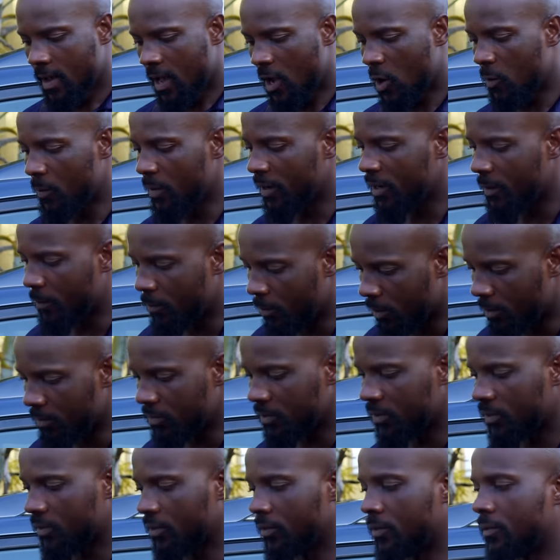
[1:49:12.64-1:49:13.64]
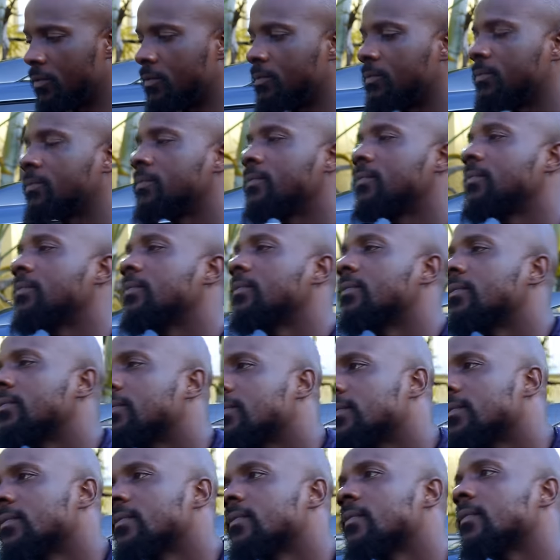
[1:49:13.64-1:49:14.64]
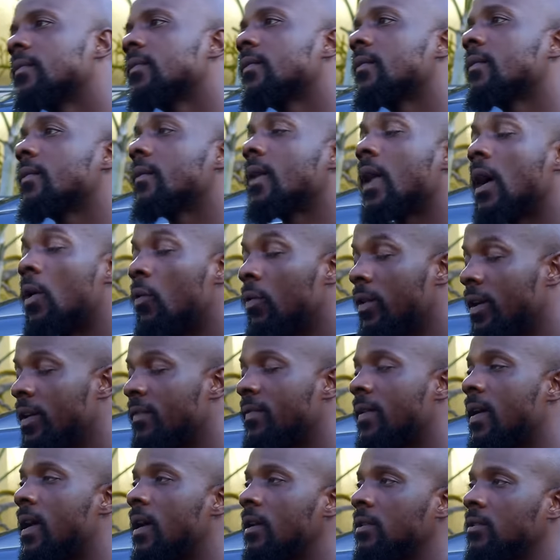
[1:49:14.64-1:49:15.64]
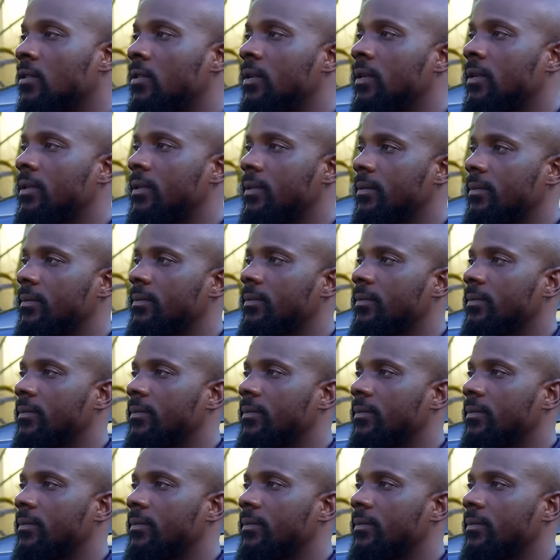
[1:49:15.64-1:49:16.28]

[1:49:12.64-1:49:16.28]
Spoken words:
I'll make a promise to you. I will never act on it.